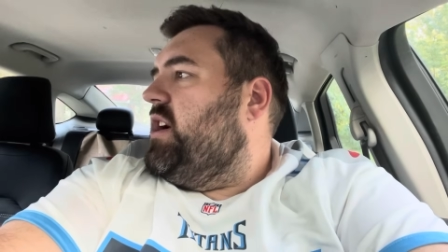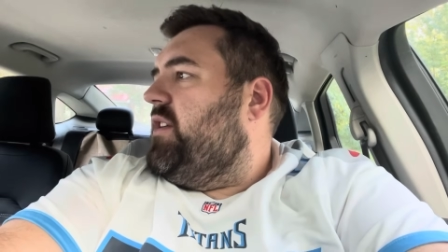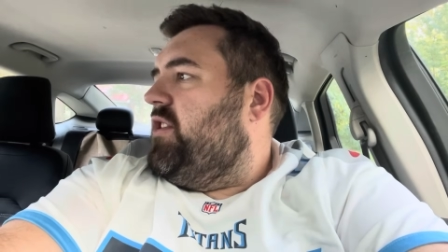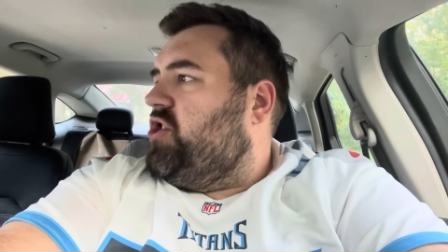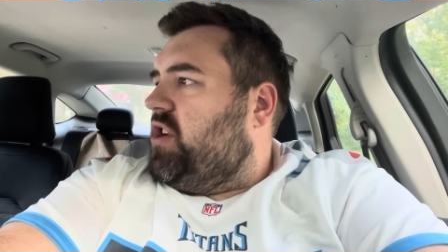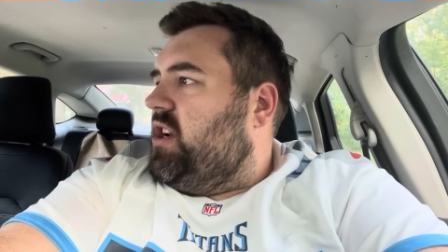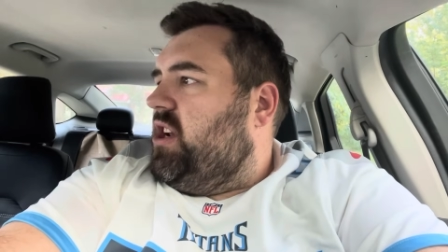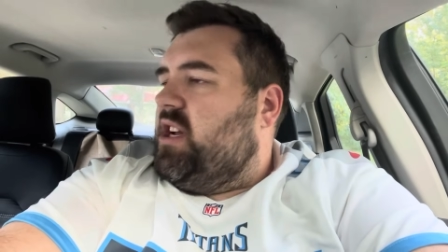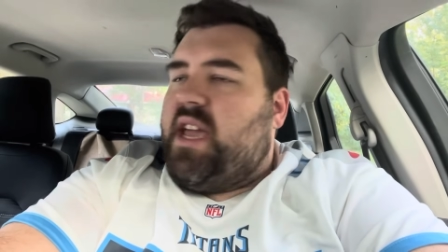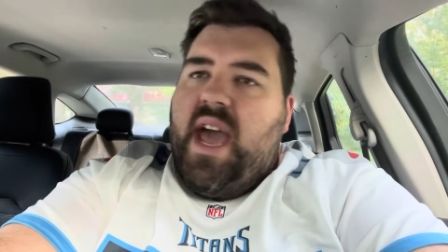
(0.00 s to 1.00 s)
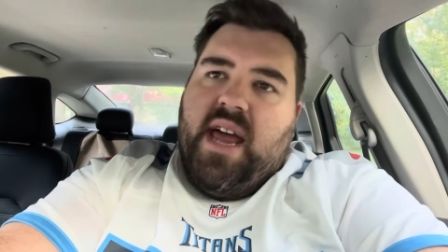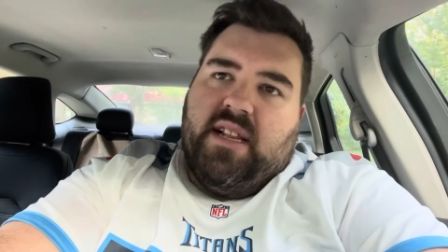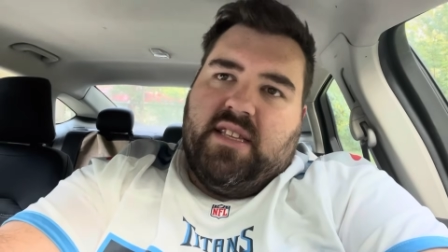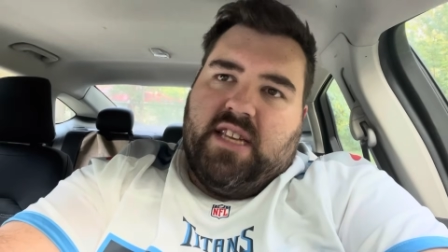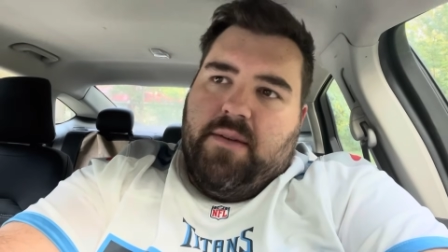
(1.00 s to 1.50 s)
that you can look at
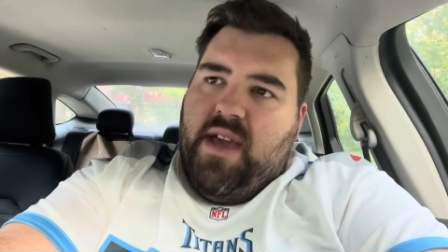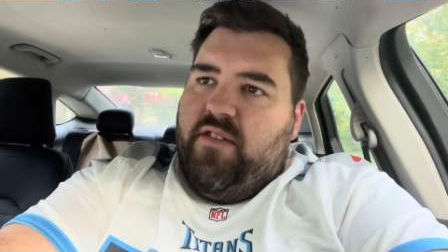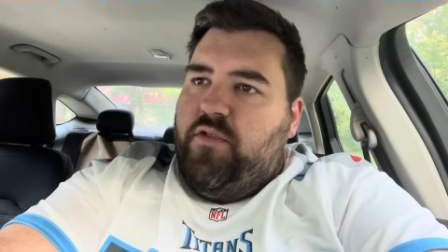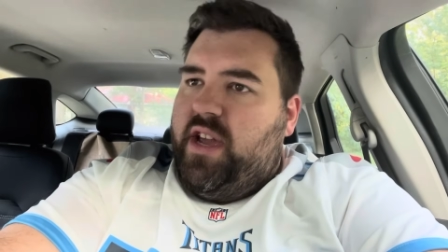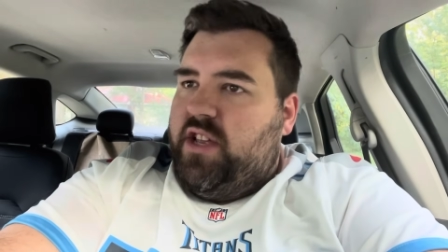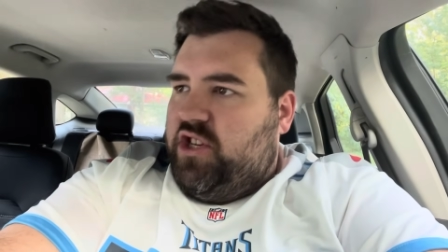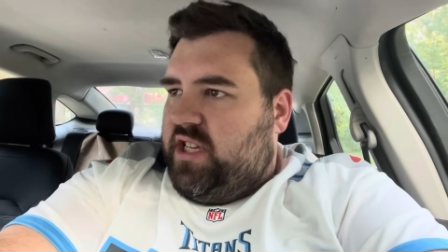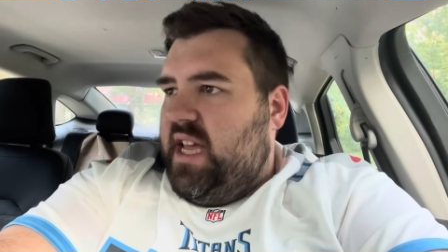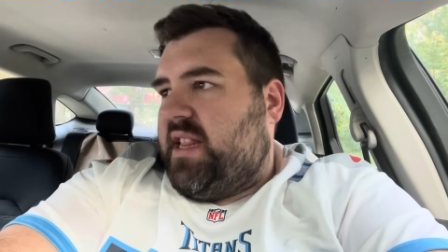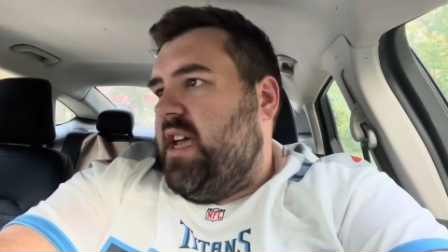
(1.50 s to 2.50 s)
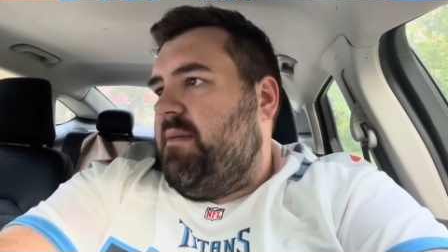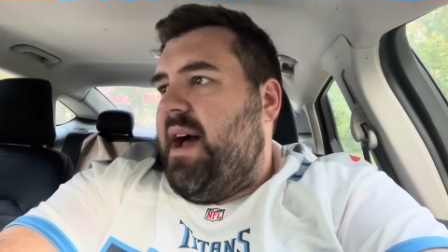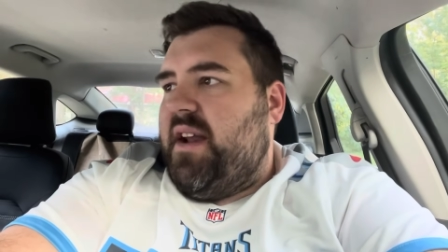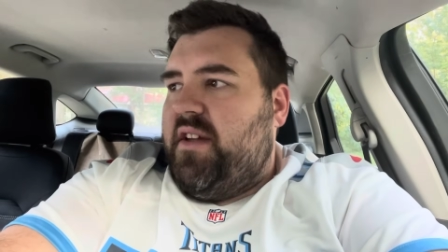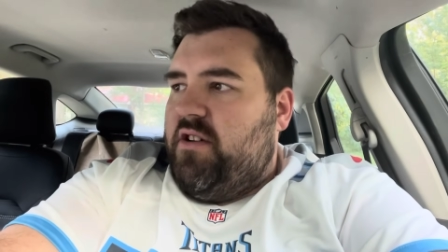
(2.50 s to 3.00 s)
and say, man, if we could just get them
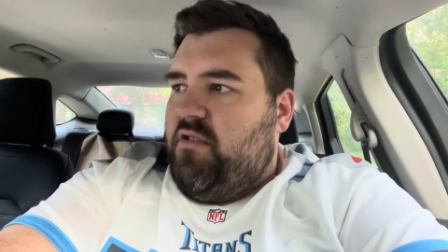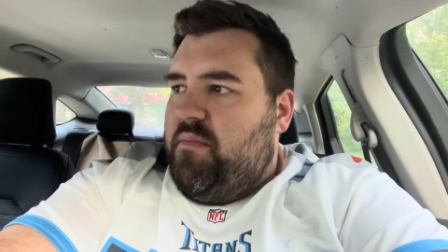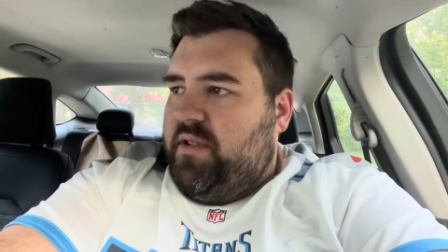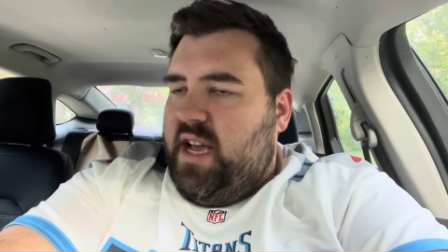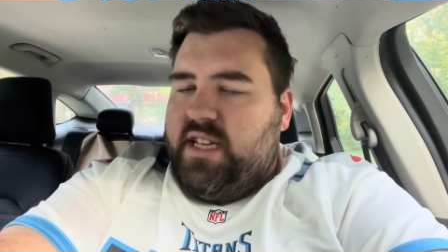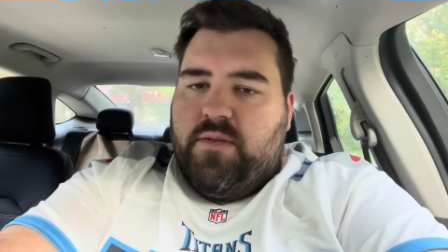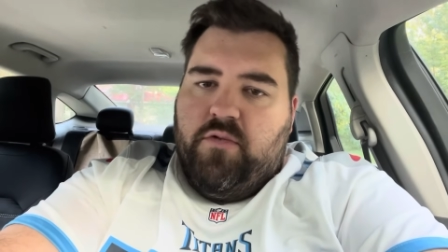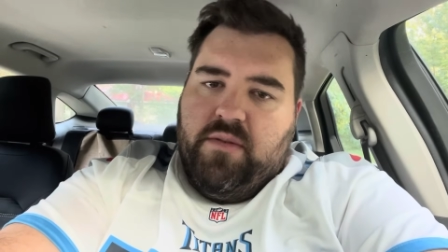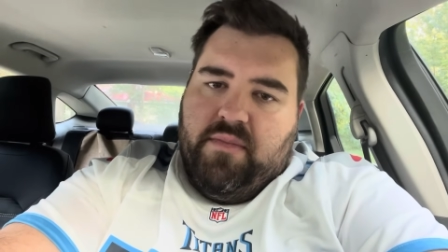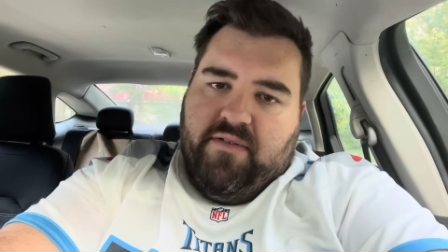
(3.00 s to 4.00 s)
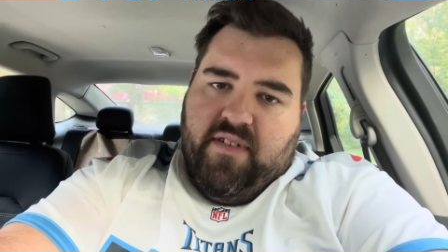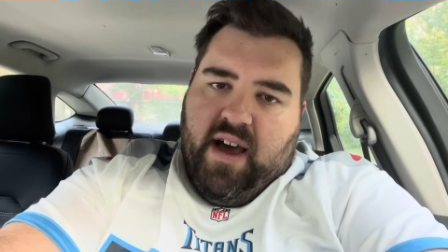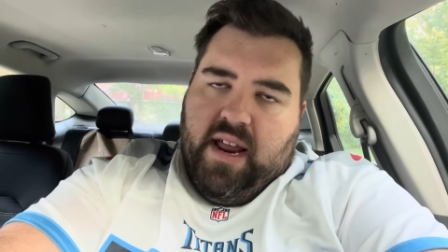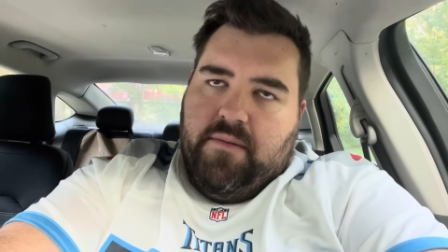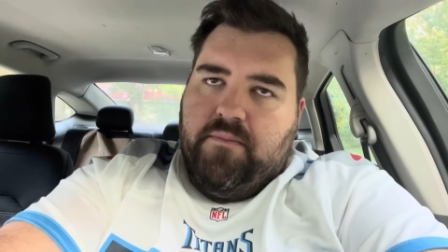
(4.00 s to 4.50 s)
out of there and replace them, we'd be
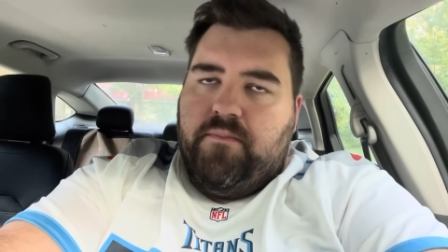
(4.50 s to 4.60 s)
fine.